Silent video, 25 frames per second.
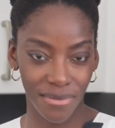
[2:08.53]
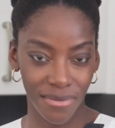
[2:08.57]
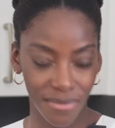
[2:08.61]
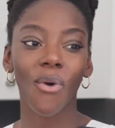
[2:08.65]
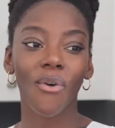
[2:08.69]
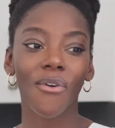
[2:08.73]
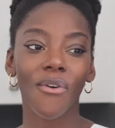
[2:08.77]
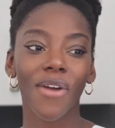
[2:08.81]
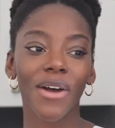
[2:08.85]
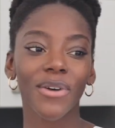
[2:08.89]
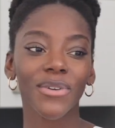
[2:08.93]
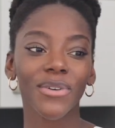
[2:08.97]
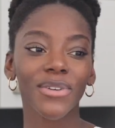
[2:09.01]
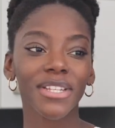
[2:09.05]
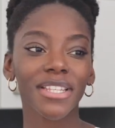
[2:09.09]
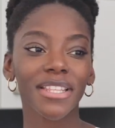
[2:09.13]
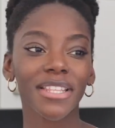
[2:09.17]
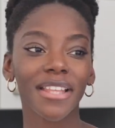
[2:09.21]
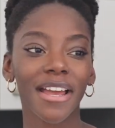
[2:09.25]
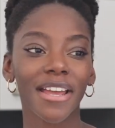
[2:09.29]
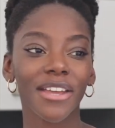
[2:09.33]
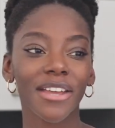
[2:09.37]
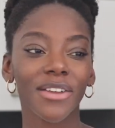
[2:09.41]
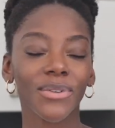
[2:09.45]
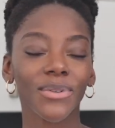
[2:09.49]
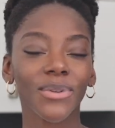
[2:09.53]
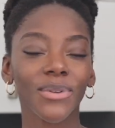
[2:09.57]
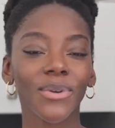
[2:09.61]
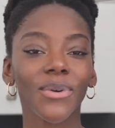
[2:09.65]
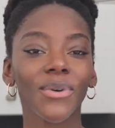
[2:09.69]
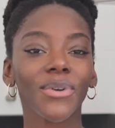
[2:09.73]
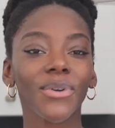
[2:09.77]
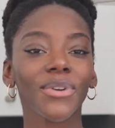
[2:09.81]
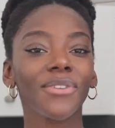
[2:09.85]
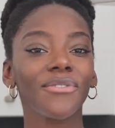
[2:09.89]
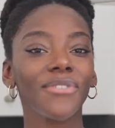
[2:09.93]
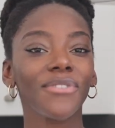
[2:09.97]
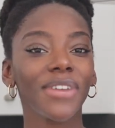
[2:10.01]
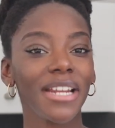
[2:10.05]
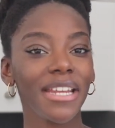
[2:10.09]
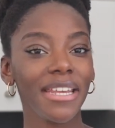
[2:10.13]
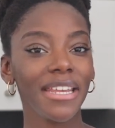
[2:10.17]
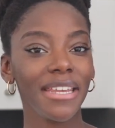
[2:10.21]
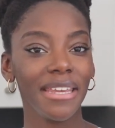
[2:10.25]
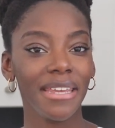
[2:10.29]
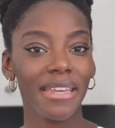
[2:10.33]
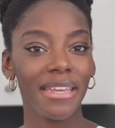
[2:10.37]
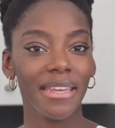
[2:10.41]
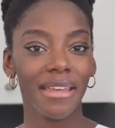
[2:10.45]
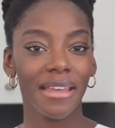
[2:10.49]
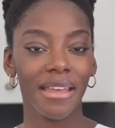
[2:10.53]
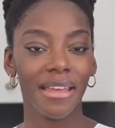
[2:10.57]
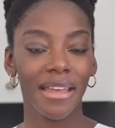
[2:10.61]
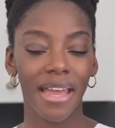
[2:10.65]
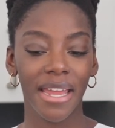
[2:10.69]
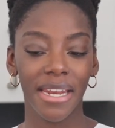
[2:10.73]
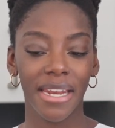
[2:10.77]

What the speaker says: Or else, you're not gonna really eat it.